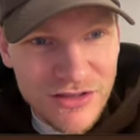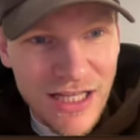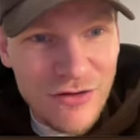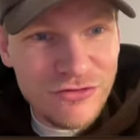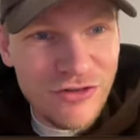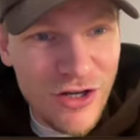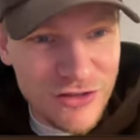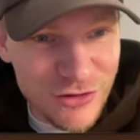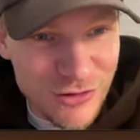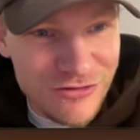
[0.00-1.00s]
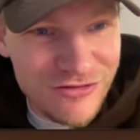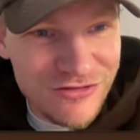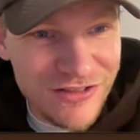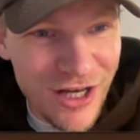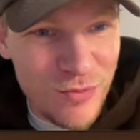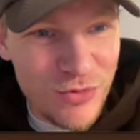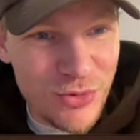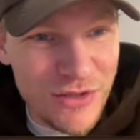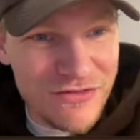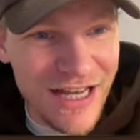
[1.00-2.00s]
Now, first off, I hope you
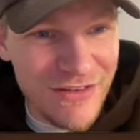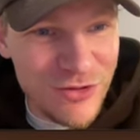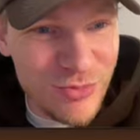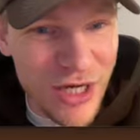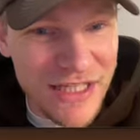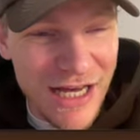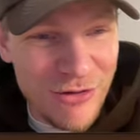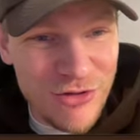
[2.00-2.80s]
will have gathered by now